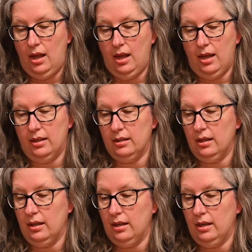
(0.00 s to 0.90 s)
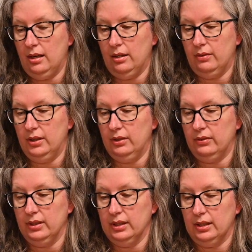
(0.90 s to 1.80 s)
And I
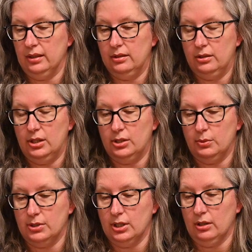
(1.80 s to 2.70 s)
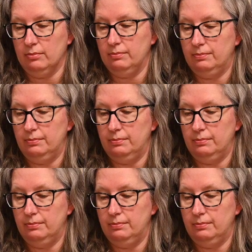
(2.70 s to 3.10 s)
really, this was a